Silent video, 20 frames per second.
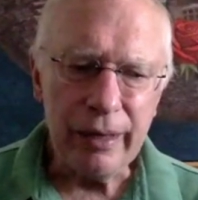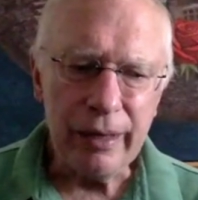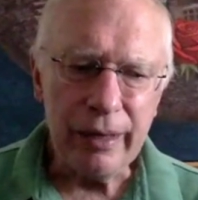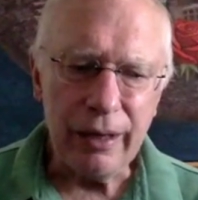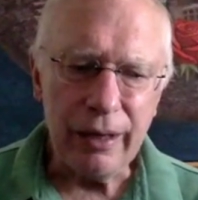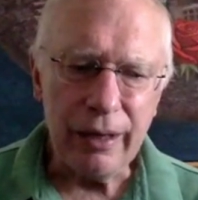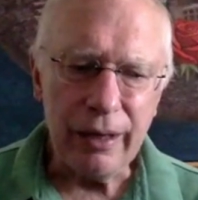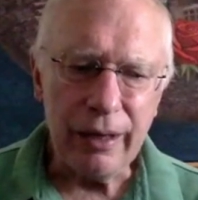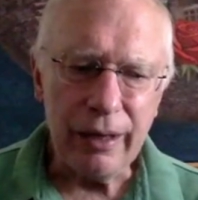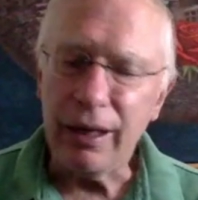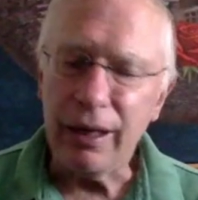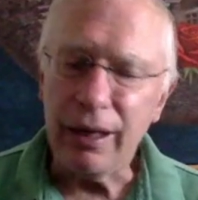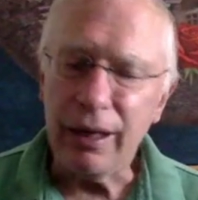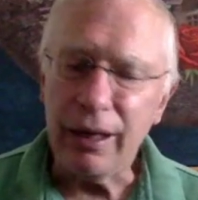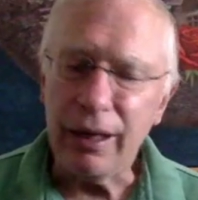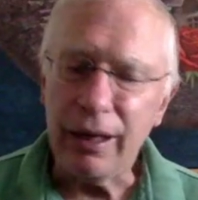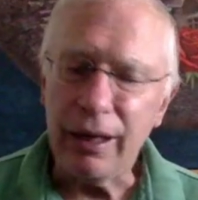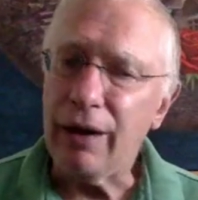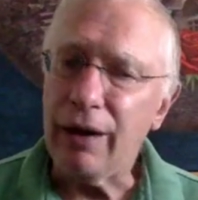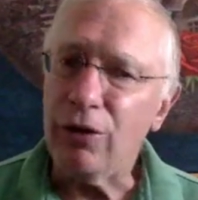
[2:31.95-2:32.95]

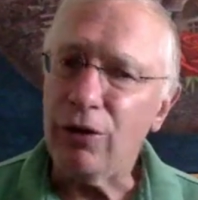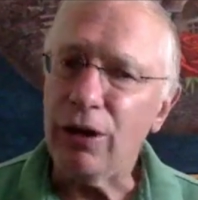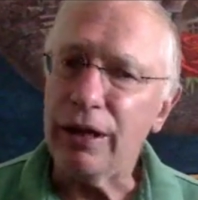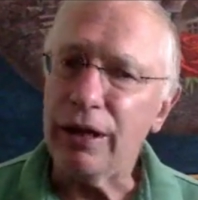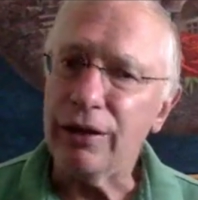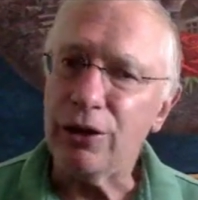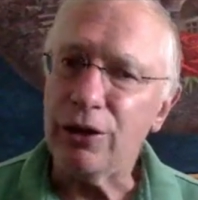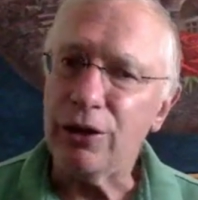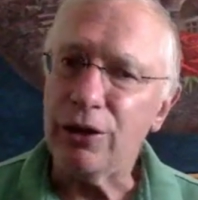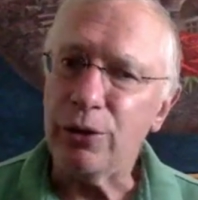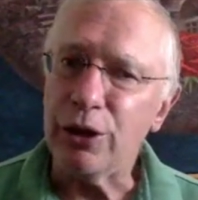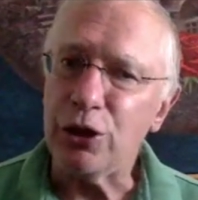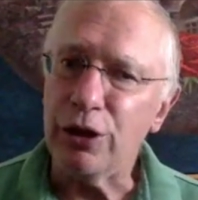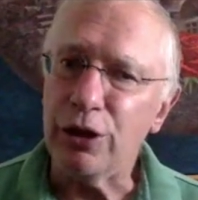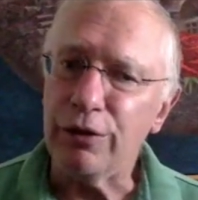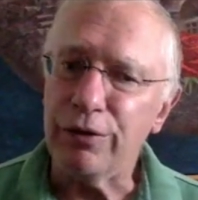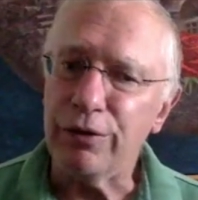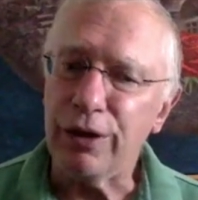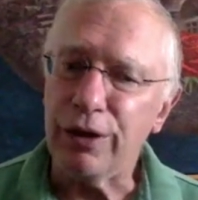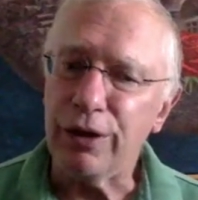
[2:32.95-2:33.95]
novel in the
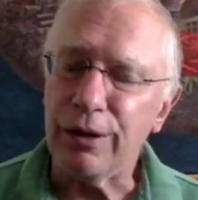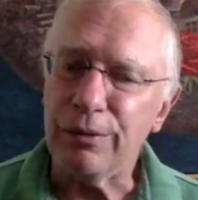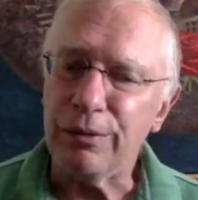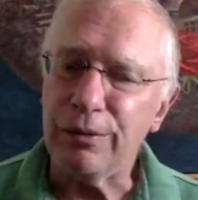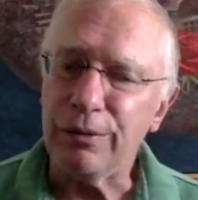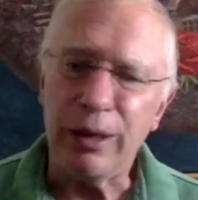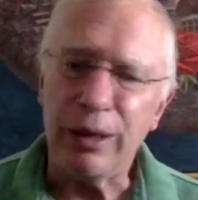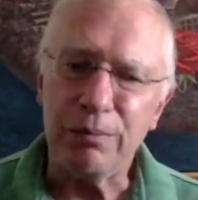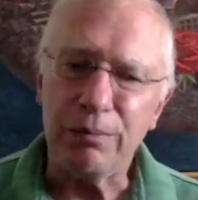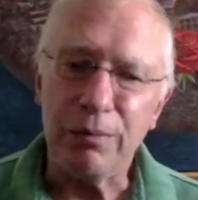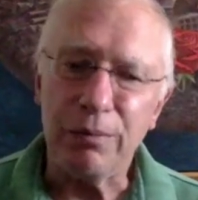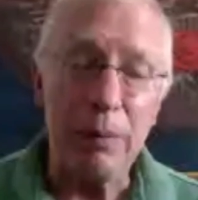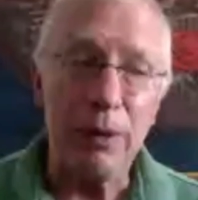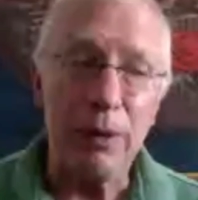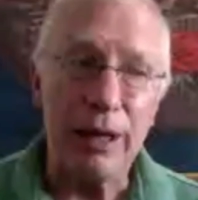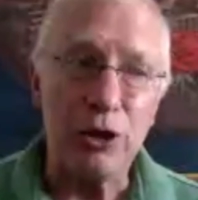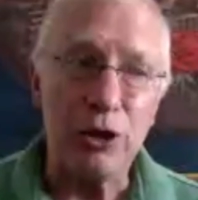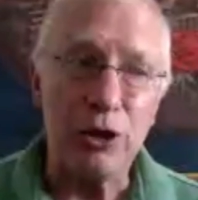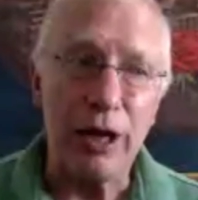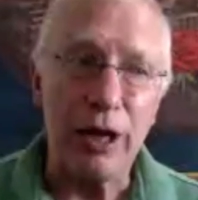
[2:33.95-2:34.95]
tradition of
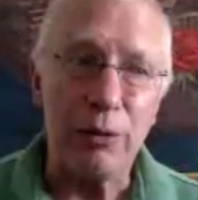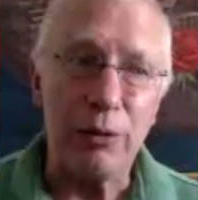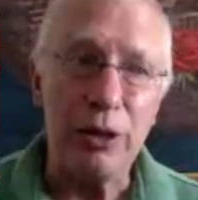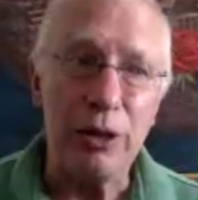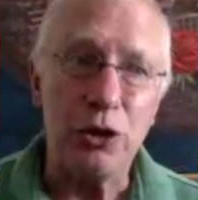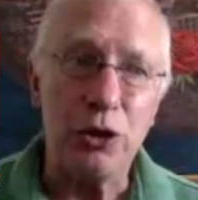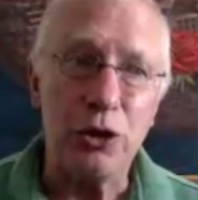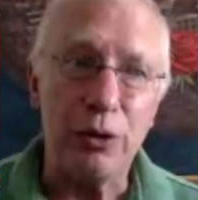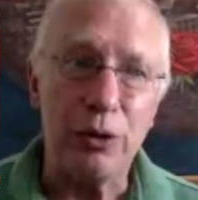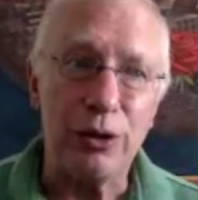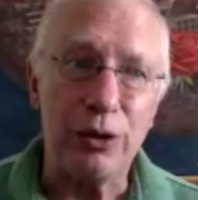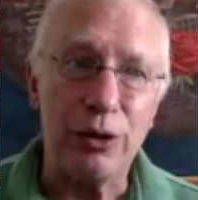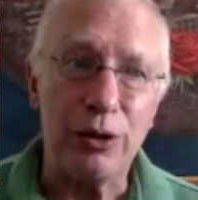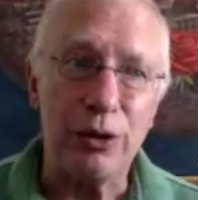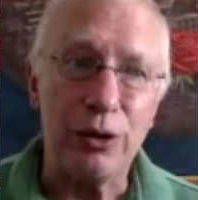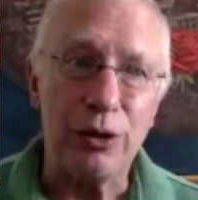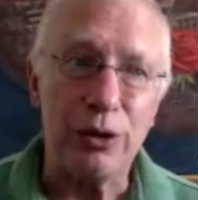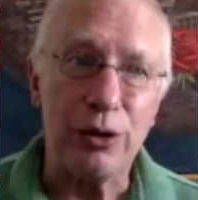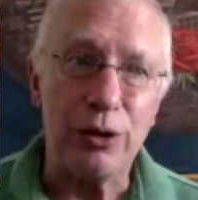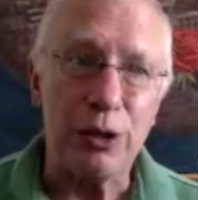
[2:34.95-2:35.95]
well, people like
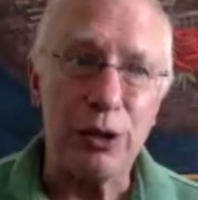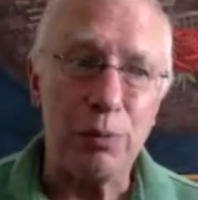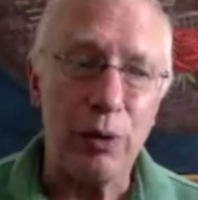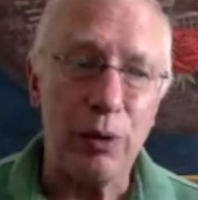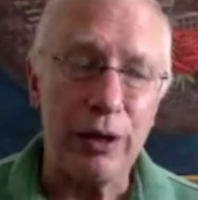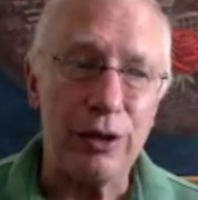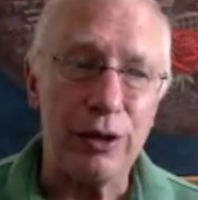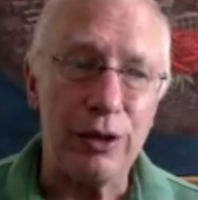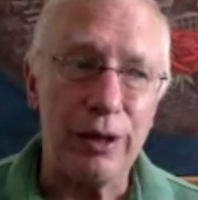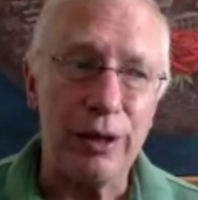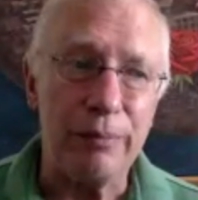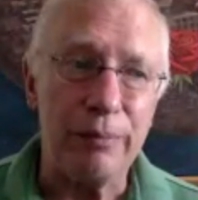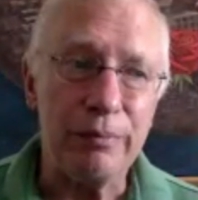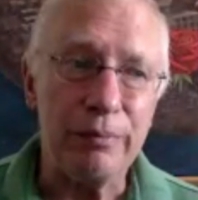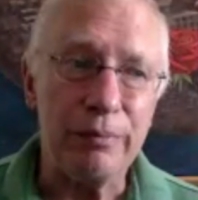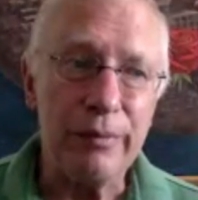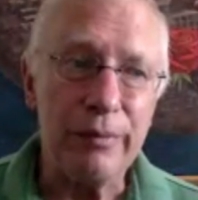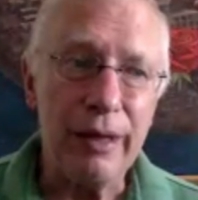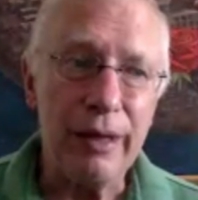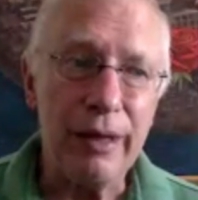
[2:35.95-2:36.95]
Jack Reacher at this
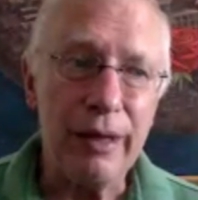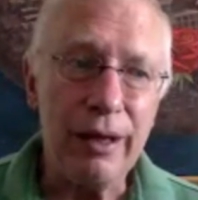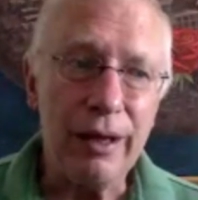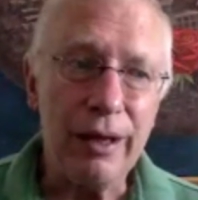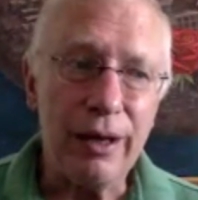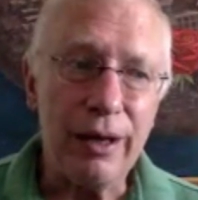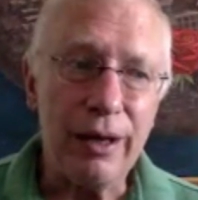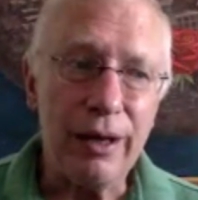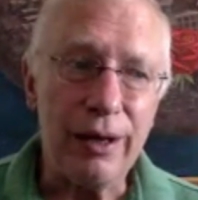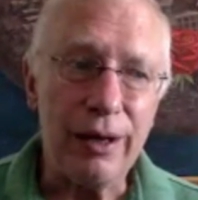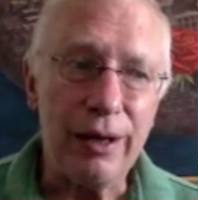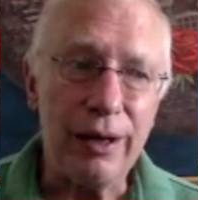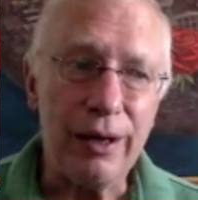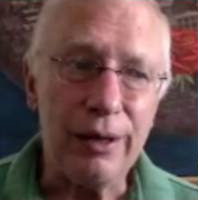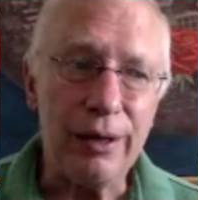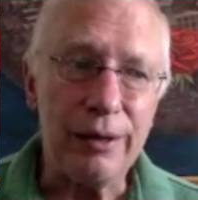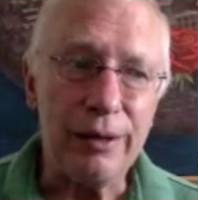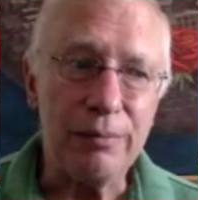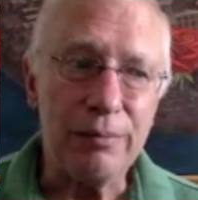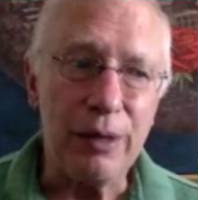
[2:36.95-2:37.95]
point. You
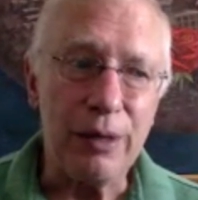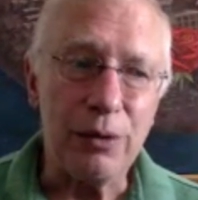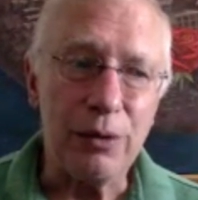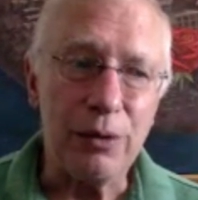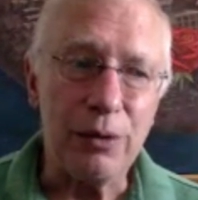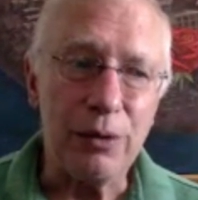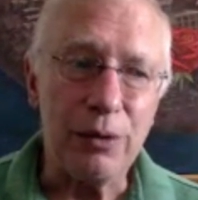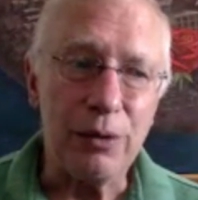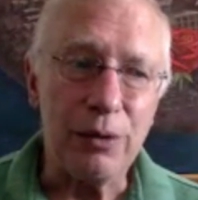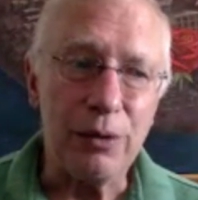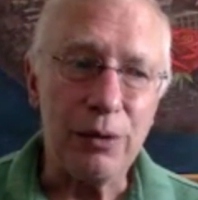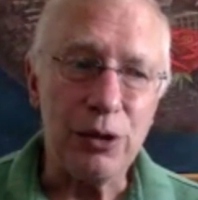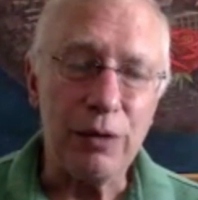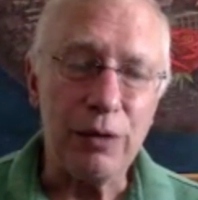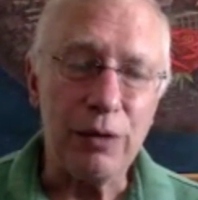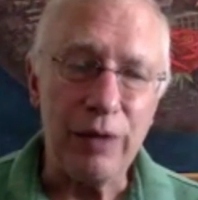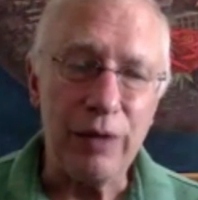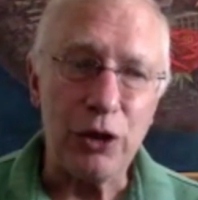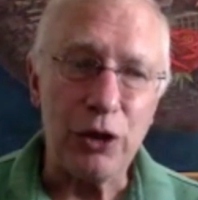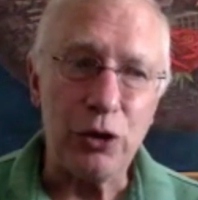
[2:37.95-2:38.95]
know, it's
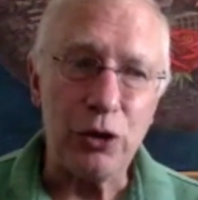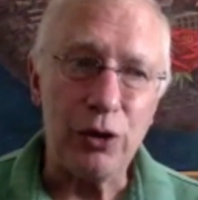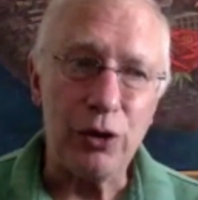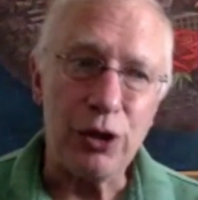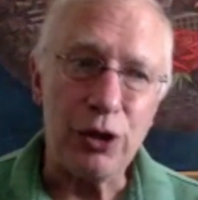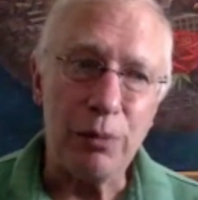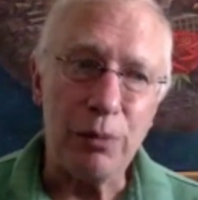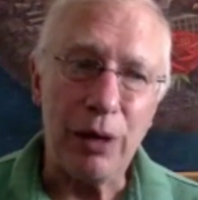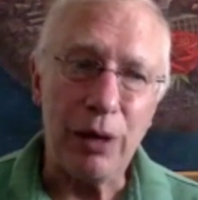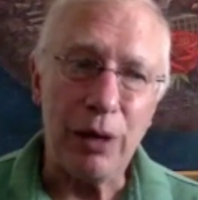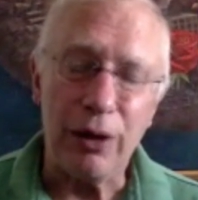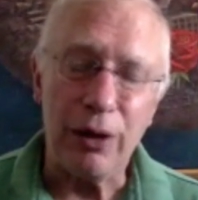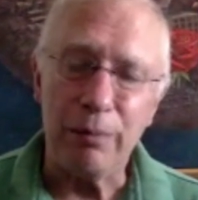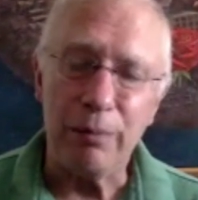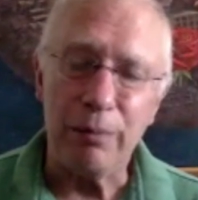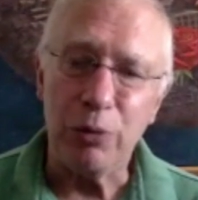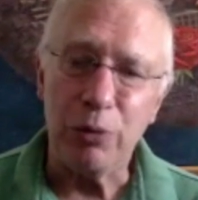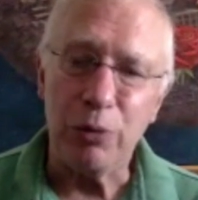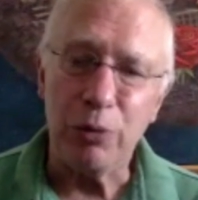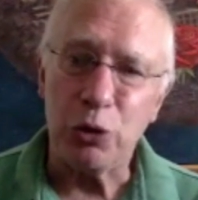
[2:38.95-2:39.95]
adventure. It's
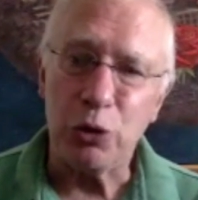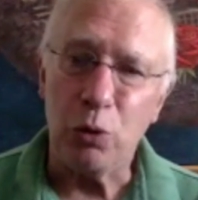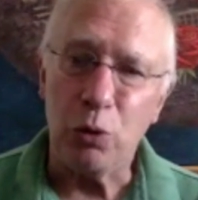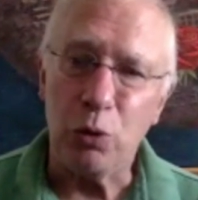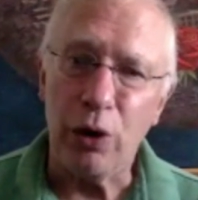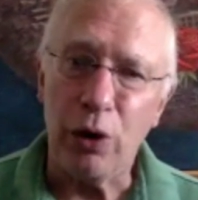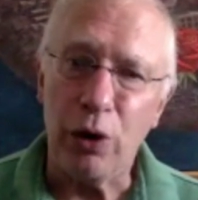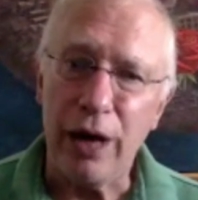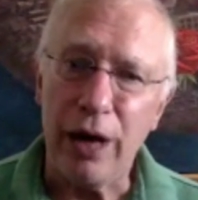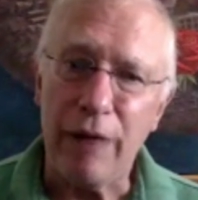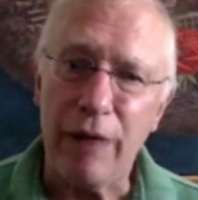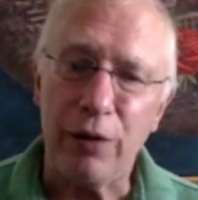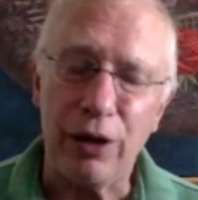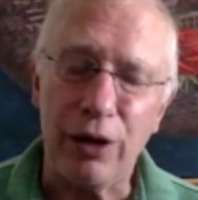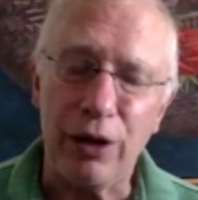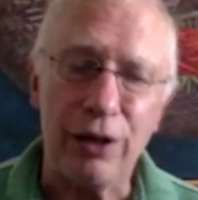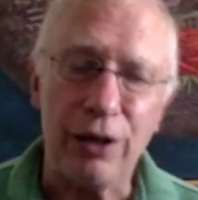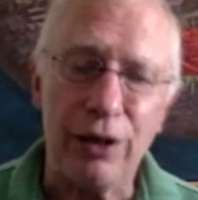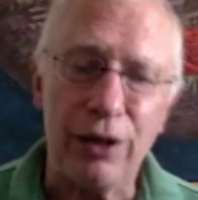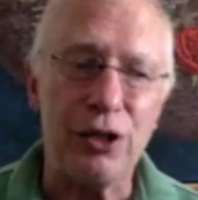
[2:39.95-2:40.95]
about a bush war in
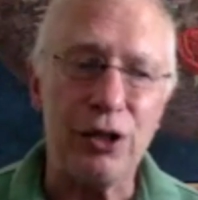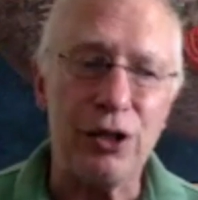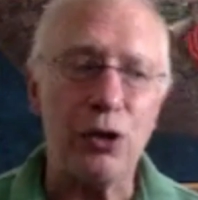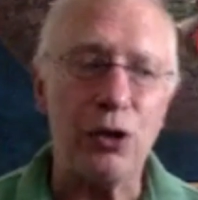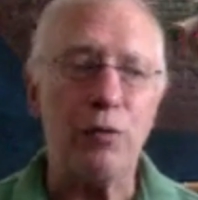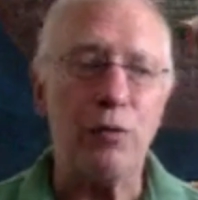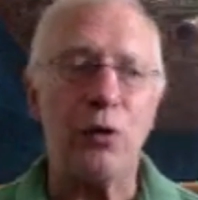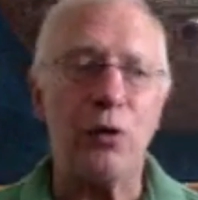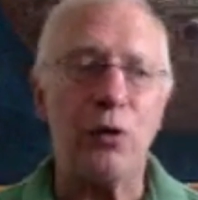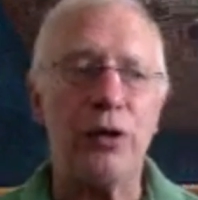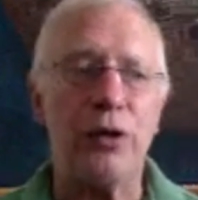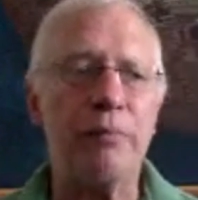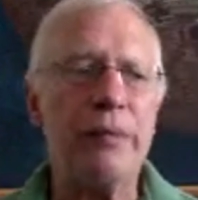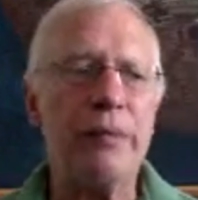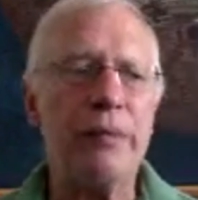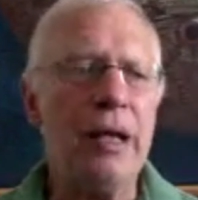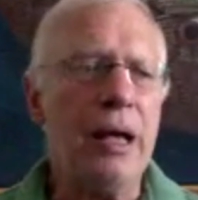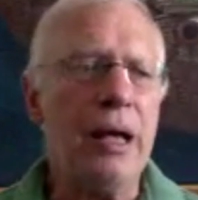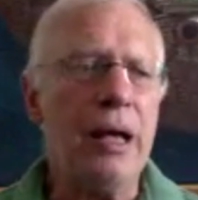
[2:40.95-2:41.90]
Africa and so forth.